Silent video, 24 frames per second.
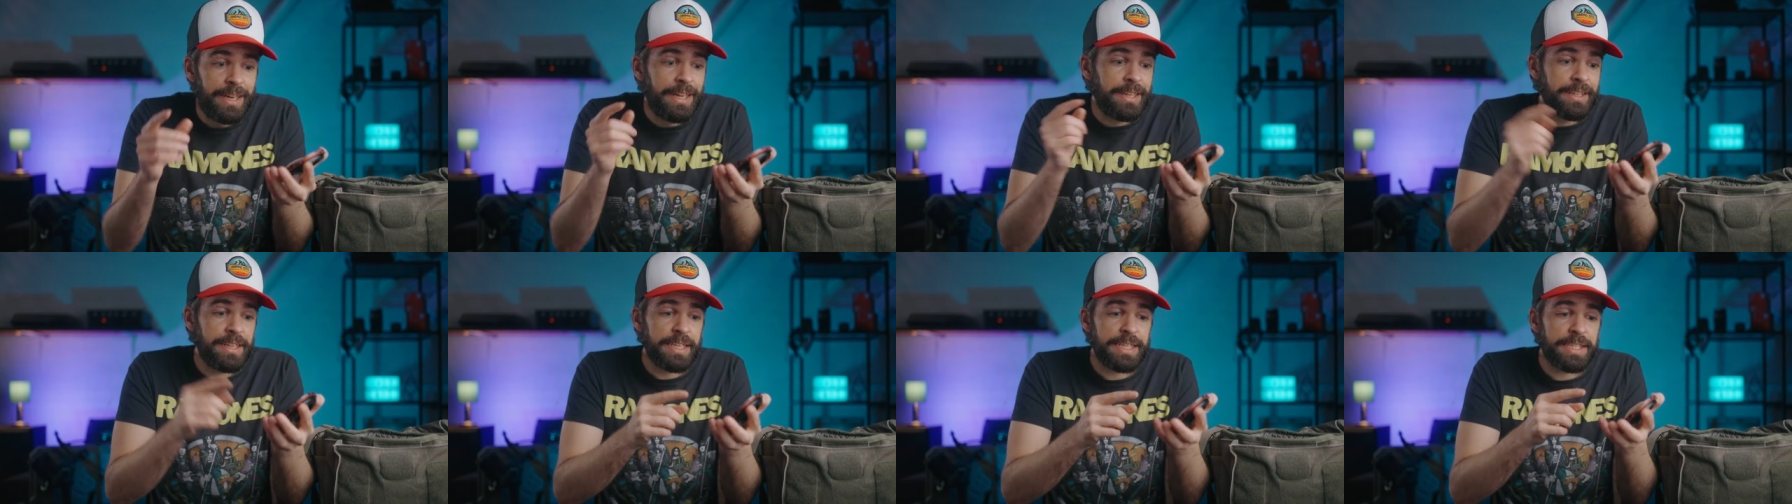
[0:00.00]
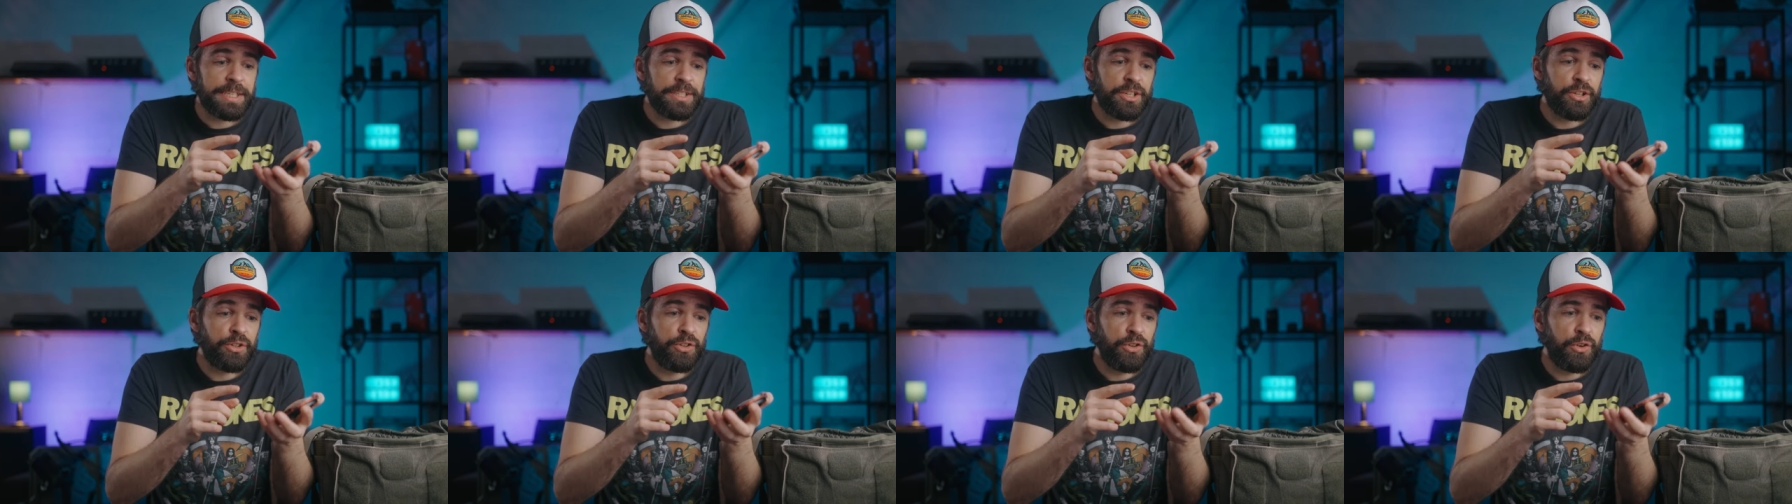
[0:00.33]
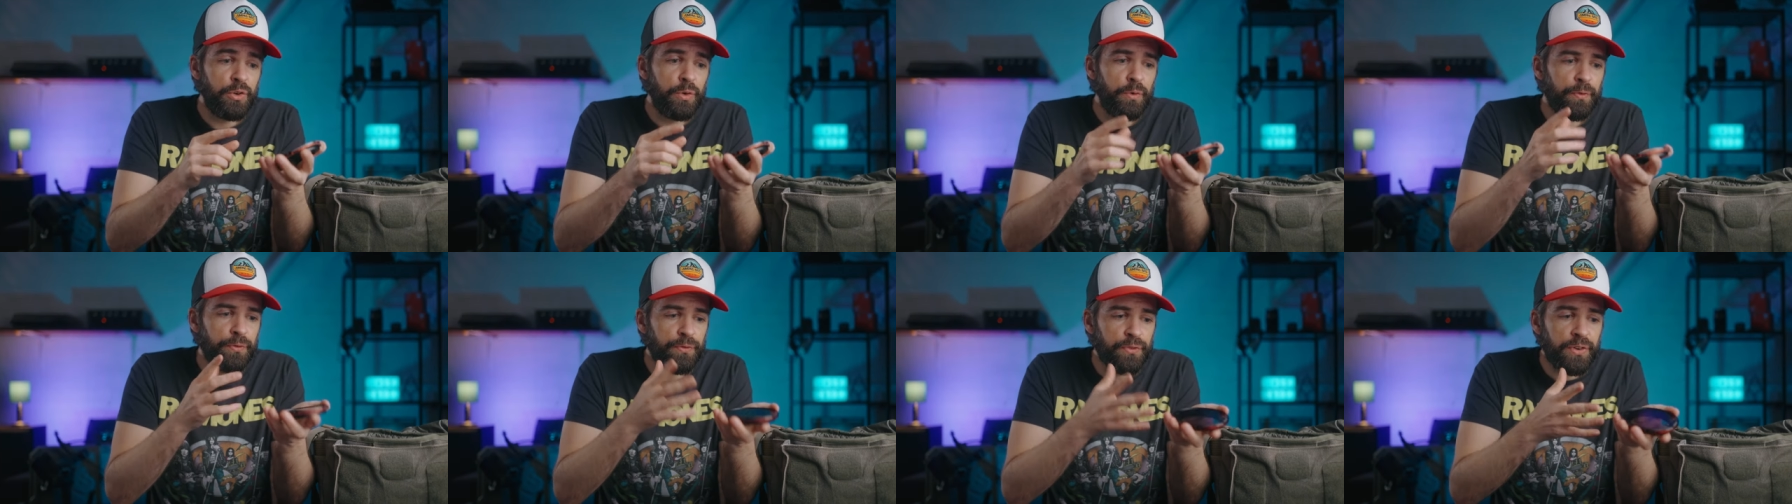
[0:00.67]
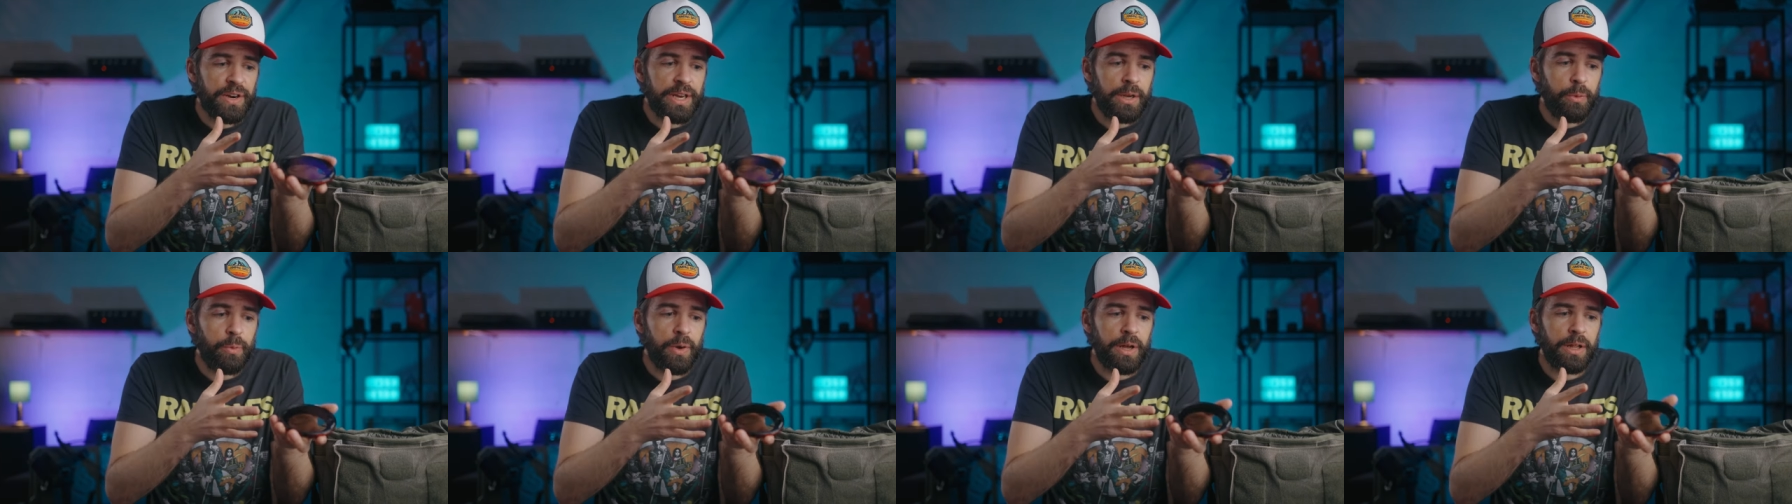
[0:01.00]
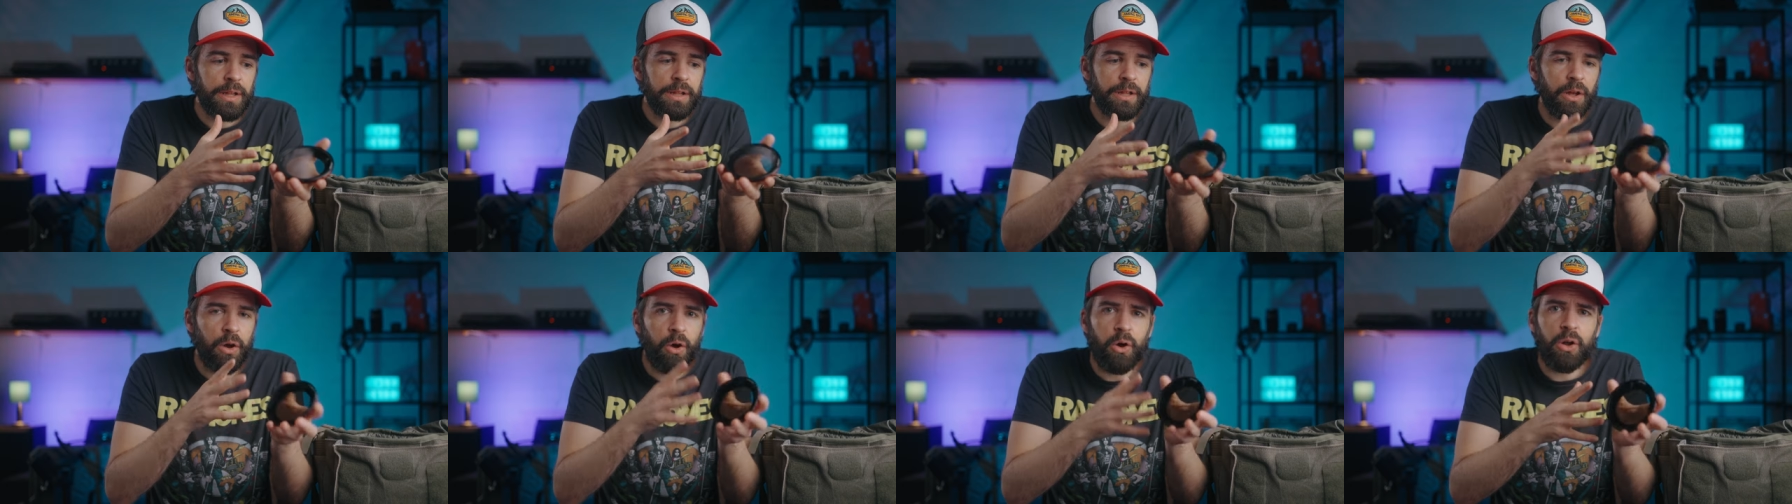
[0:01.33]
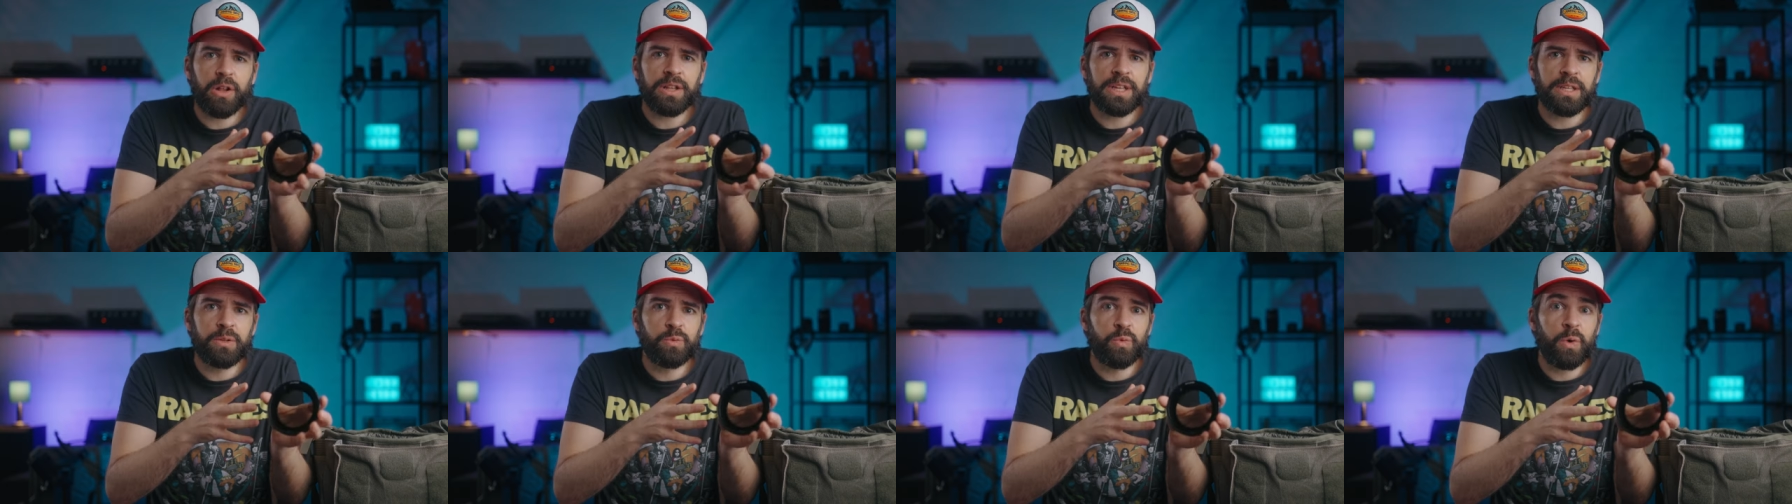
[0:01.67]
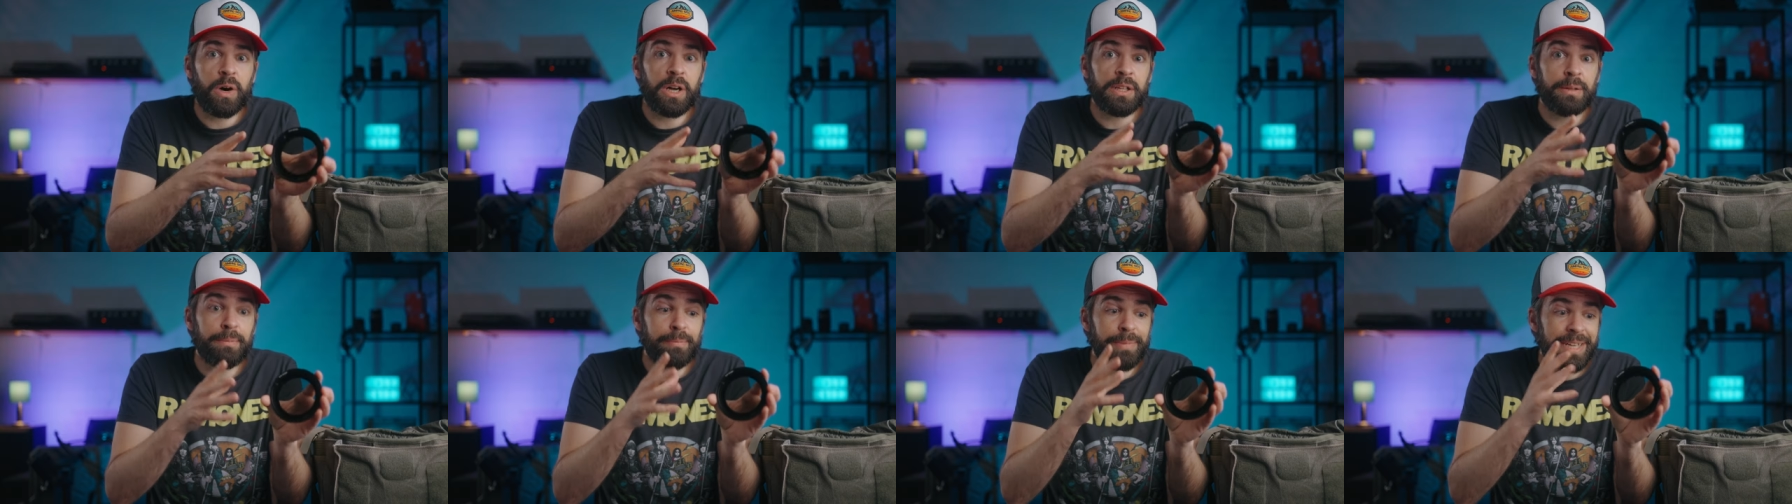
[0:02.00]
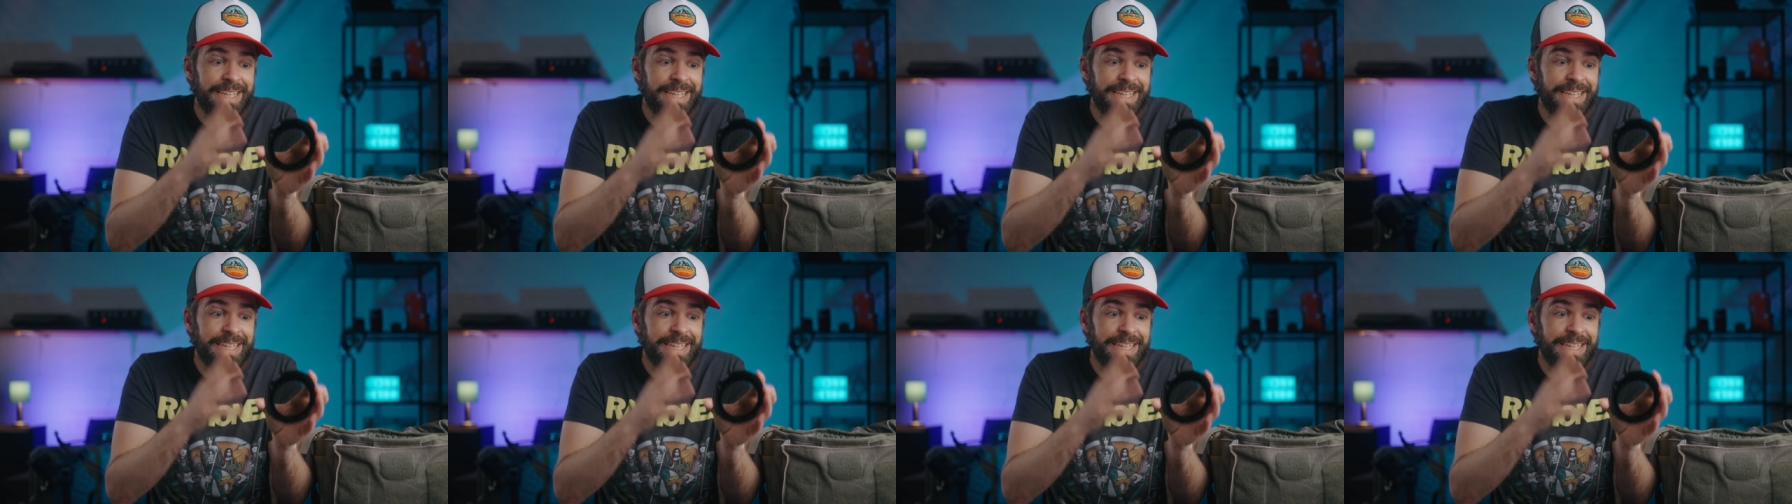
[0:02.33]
This is the new Freewell all-in-one